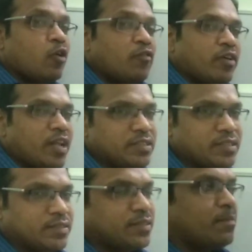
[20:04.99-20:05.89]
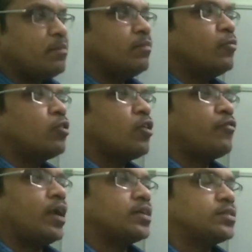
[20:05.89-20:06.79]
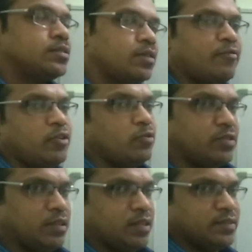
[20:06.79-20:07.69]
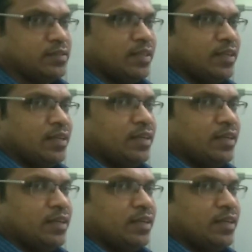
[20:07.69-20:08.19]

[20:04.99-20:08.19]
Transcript: configuration, some mode of connections have to use in this,